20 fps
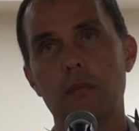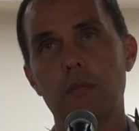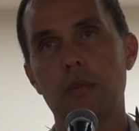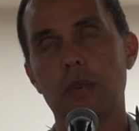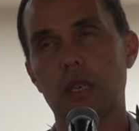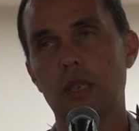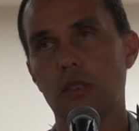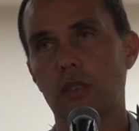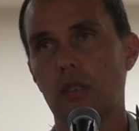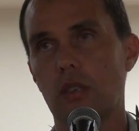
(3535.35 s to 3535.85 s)

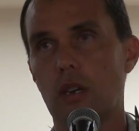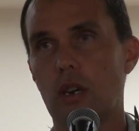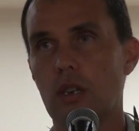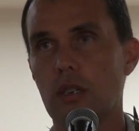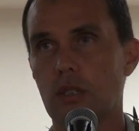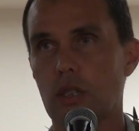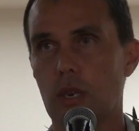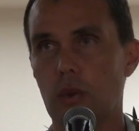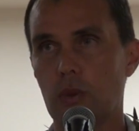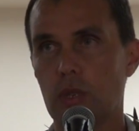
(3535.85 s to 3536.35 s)
because law
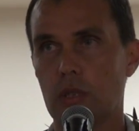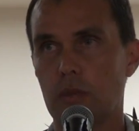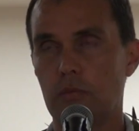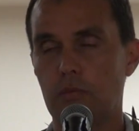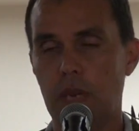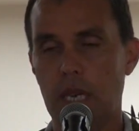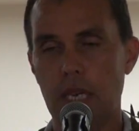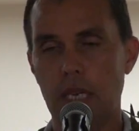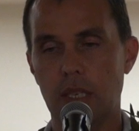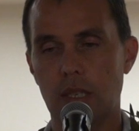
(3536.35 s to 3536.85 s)
is always
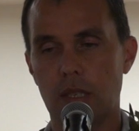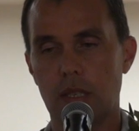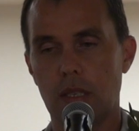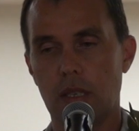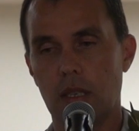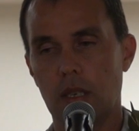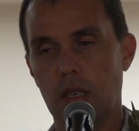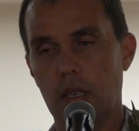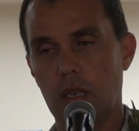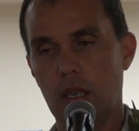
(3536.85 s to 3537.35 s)

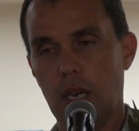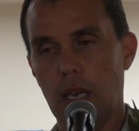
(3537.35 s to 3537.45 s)
based